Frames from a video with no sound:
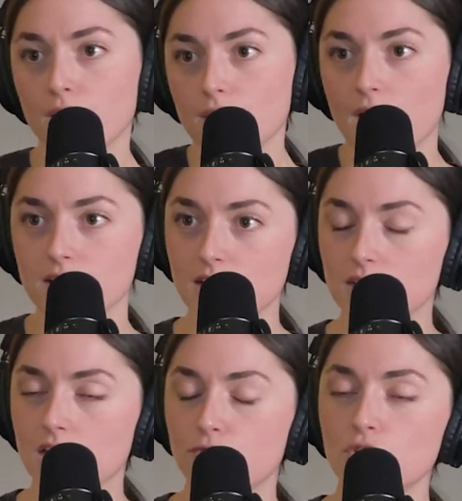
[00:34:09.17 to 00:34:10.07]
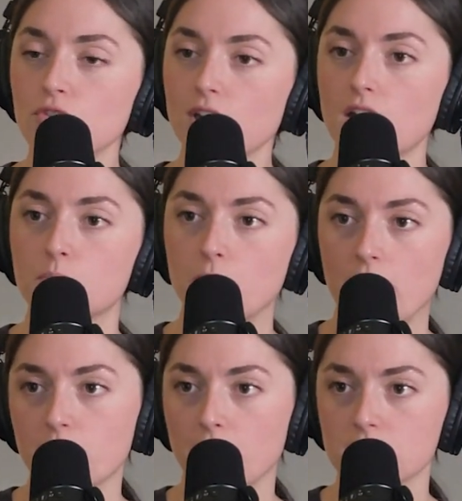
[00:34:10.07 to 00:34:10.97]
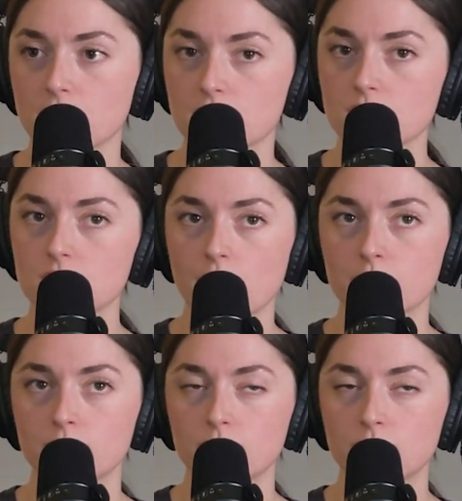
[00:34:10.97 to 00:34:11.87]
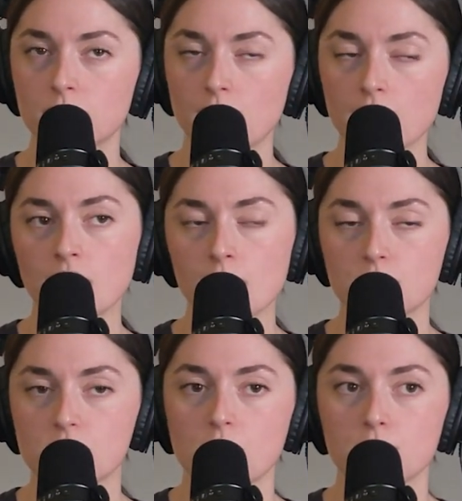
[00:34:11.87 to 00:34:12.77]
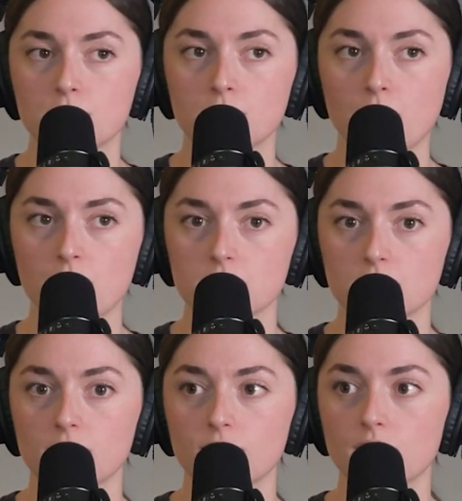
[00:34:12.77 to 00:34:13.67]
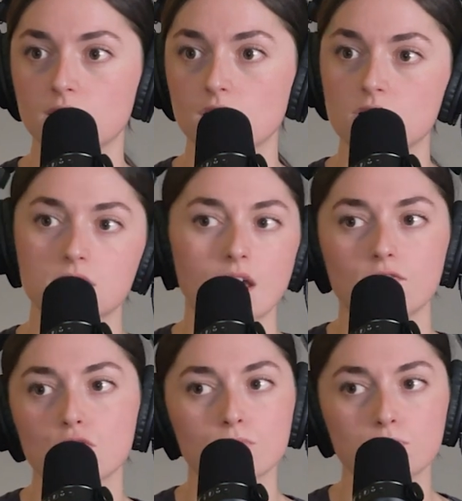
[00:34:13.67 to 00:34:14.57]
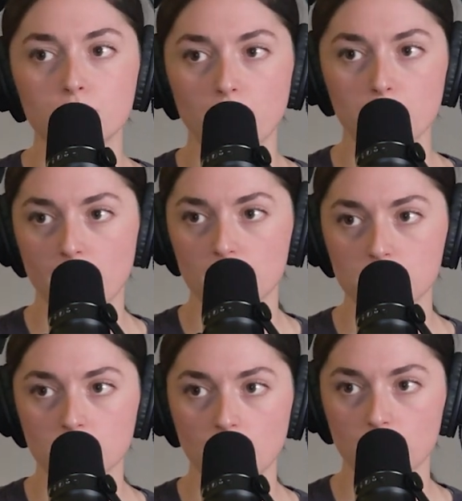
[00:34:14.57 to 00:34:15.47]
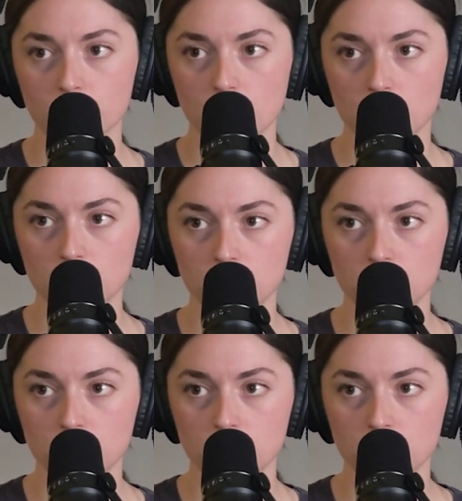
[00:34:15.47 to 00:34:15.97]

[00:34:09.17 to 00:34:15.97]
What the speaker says: Yeah, exactly. If you've got a private pilot's license, I'm 99% positive that they just have you bypass IFT.